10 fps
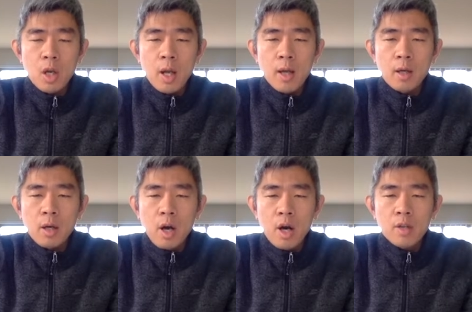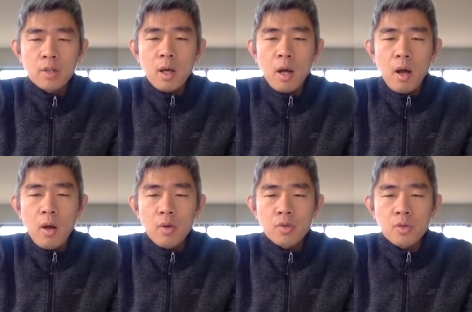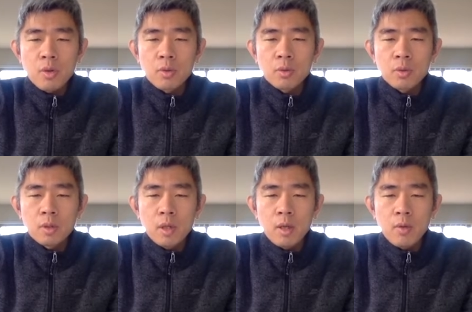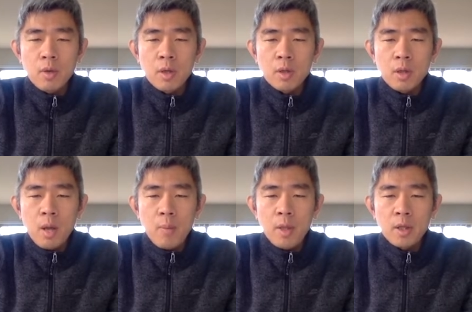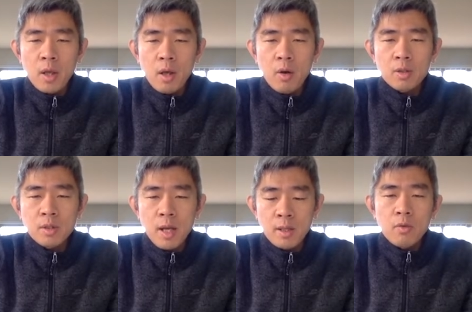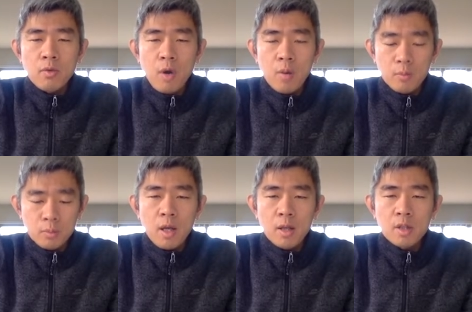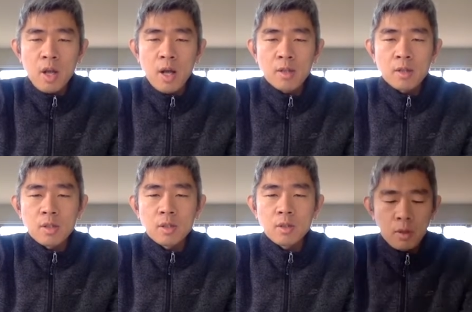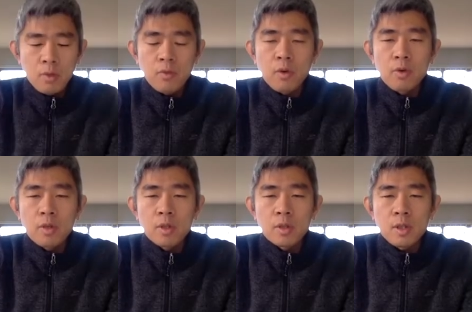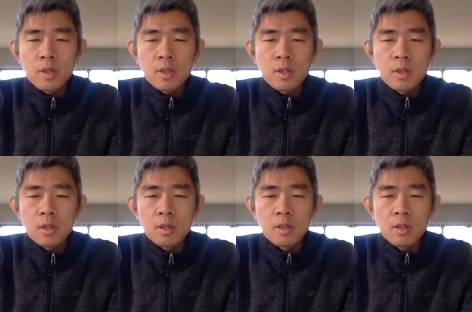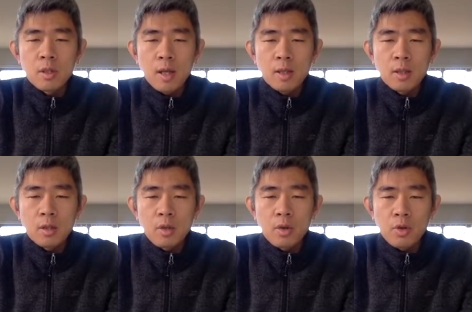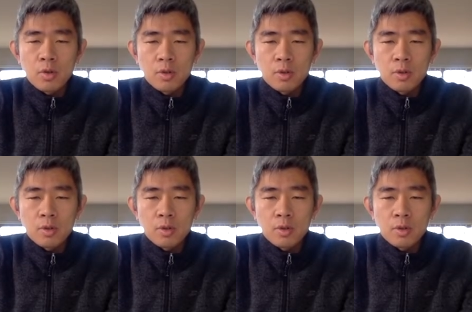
like cars are also deliver carbon dioxide from exhaust. Deforestation is another cause,